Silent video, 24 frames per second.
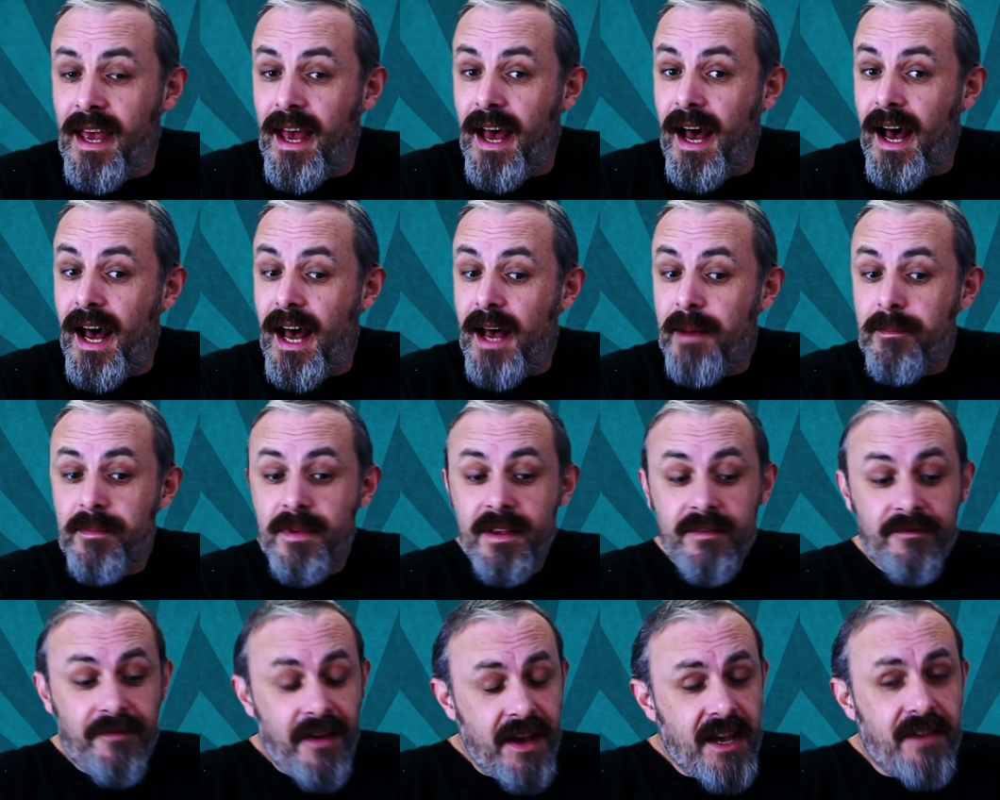
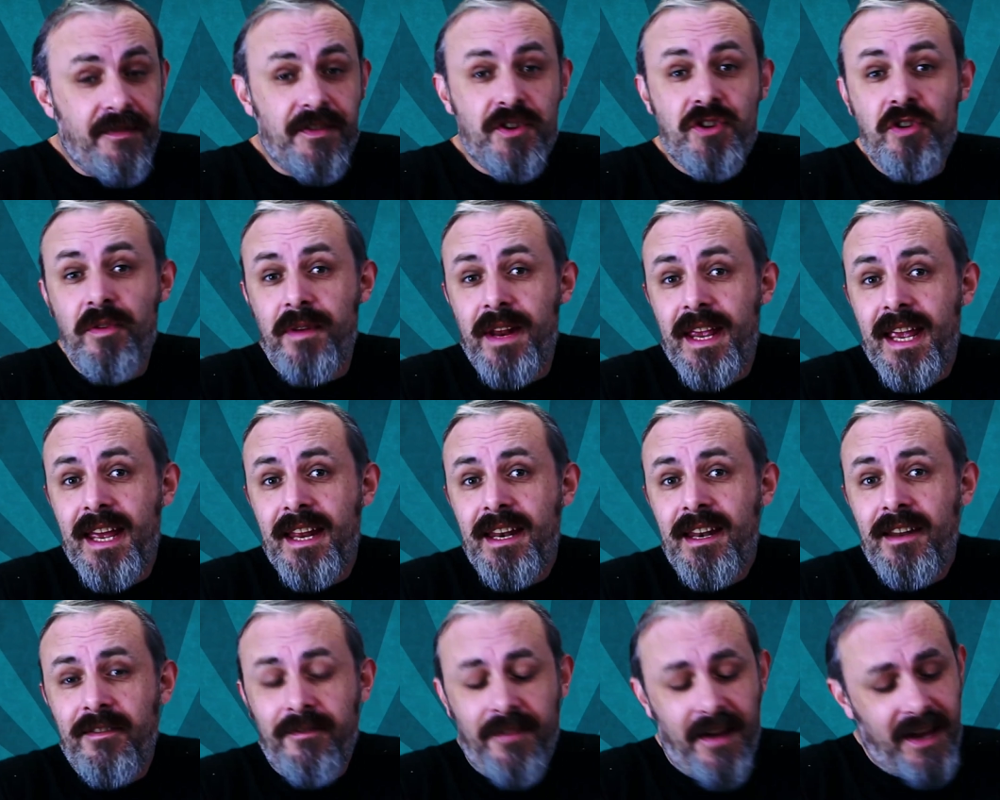Thank you for tuning
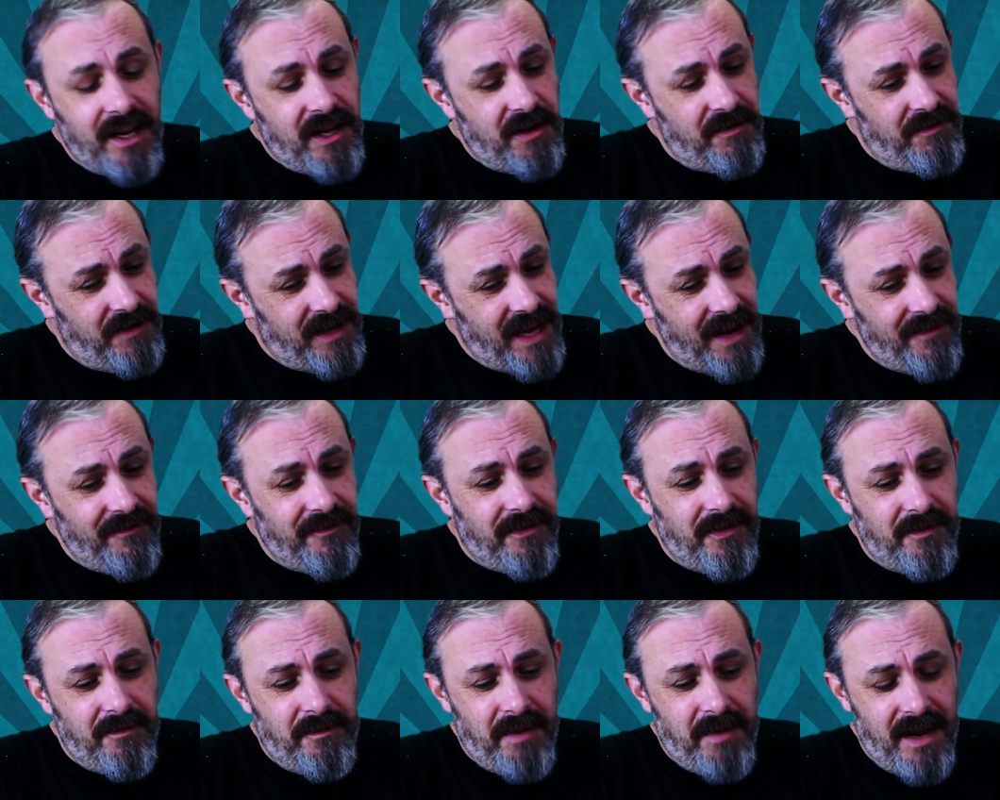in. Thank you again
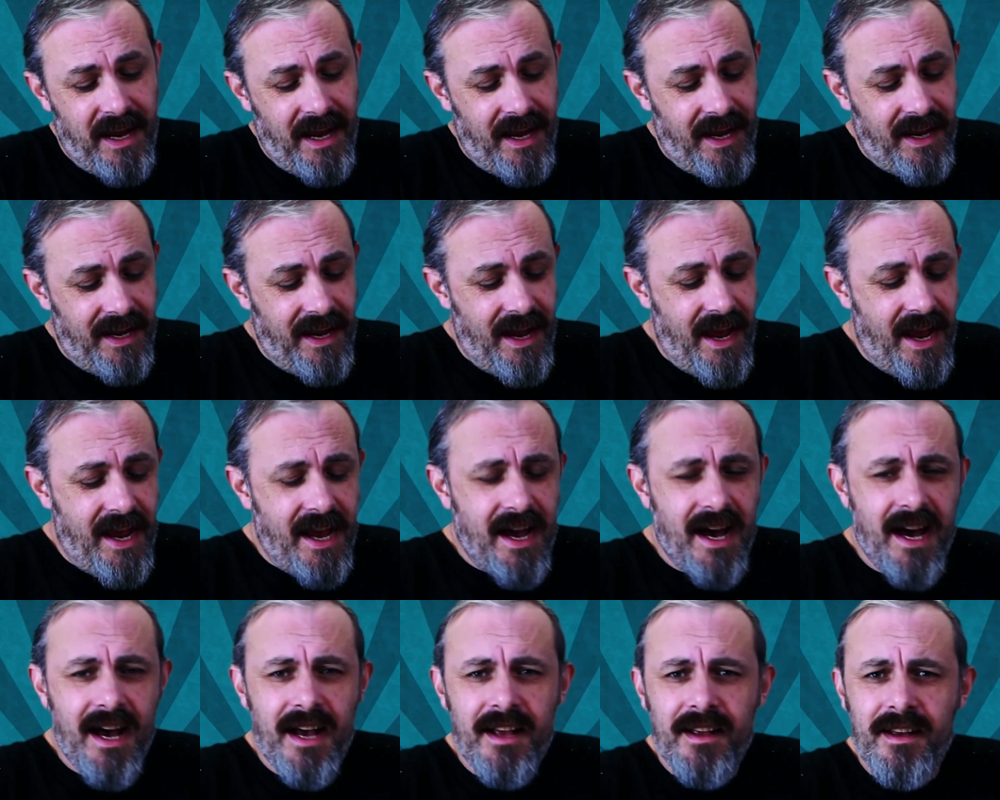for being
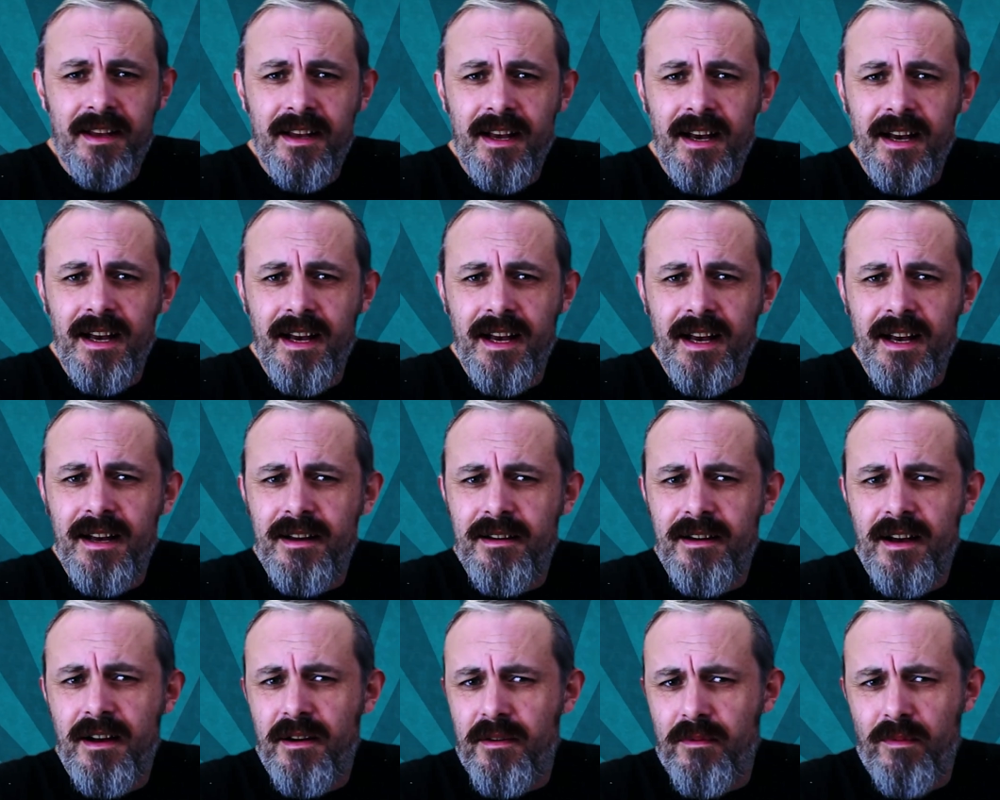a
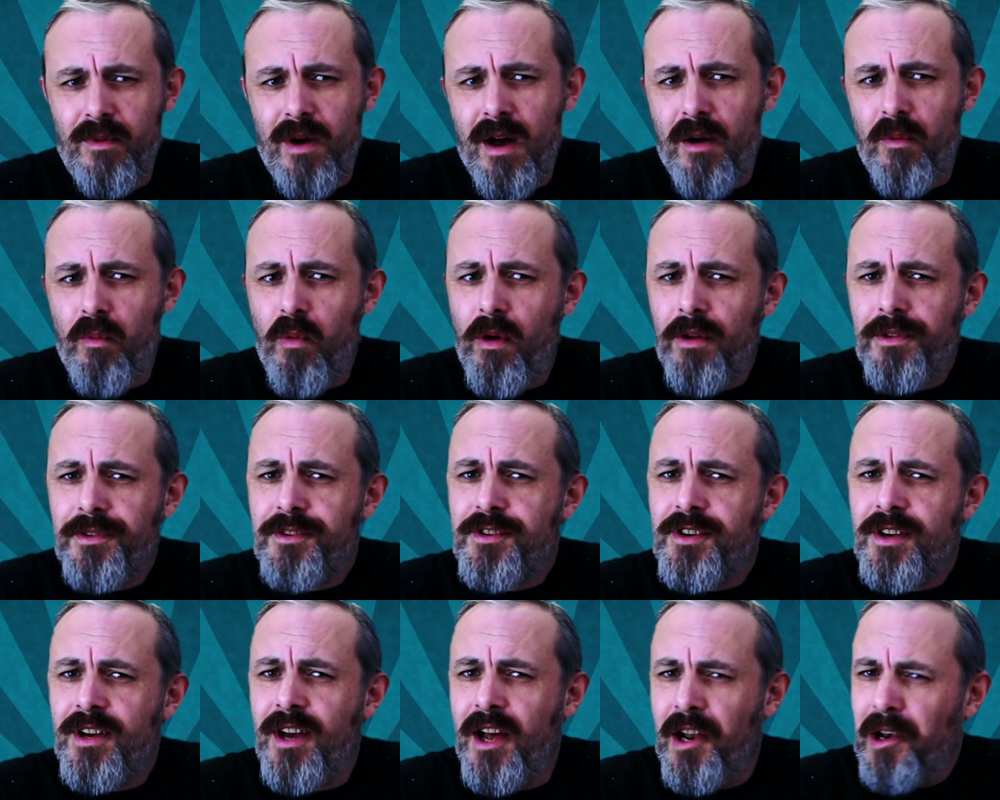
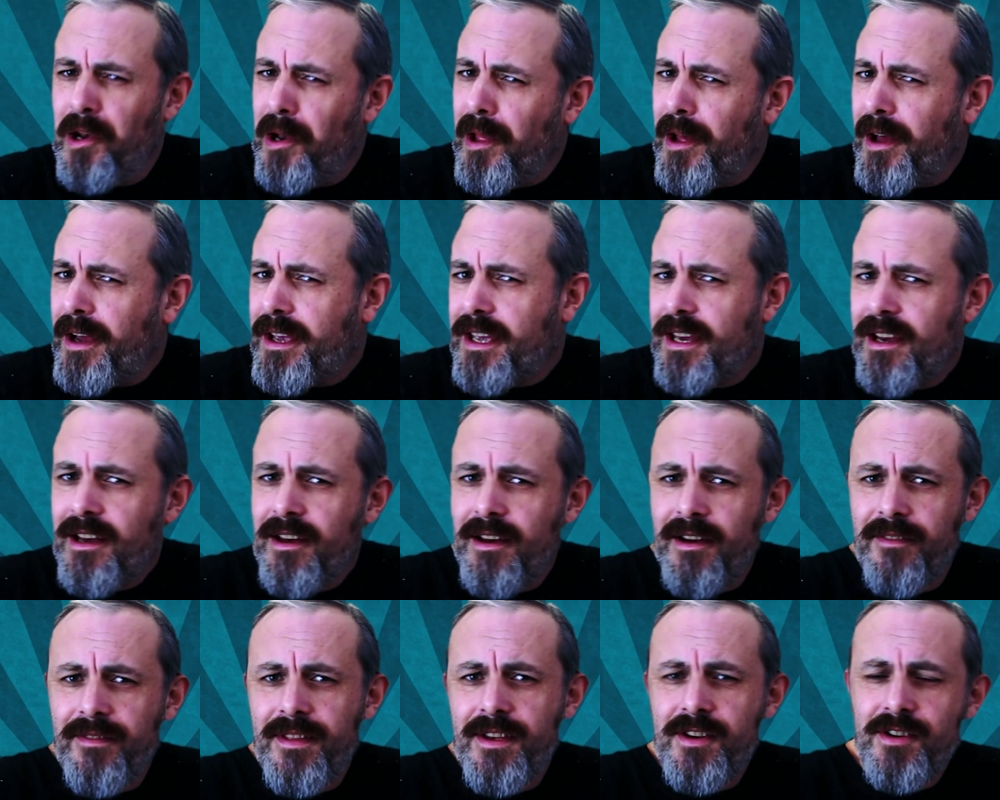watcher, a lurker
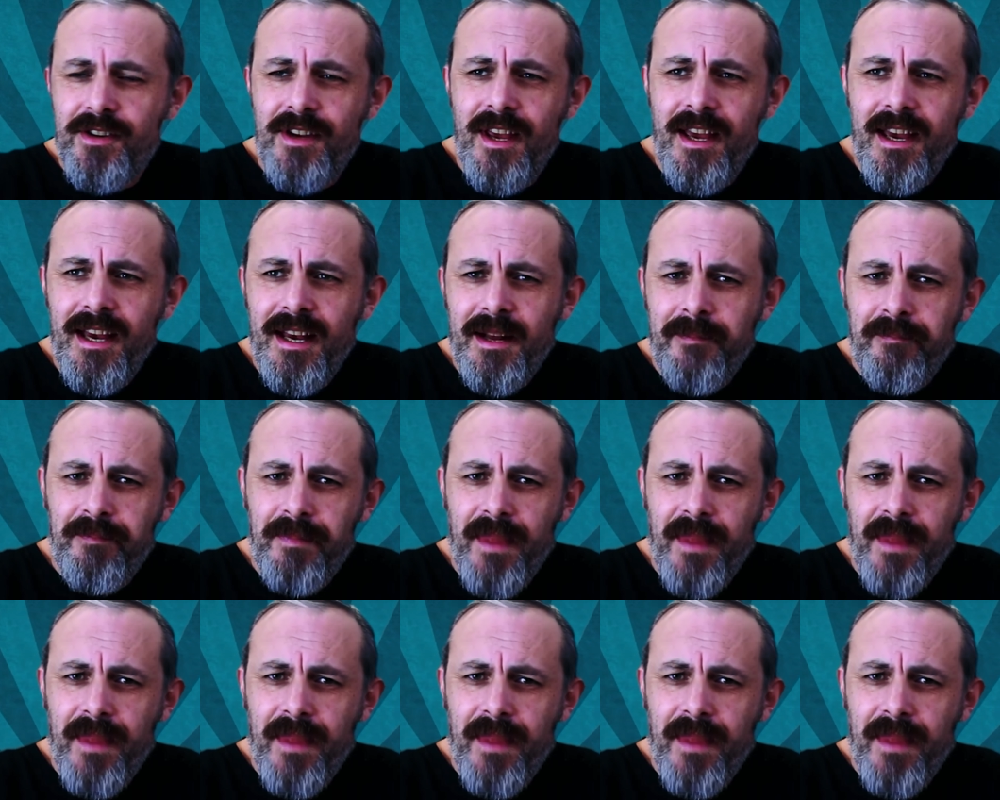of this year.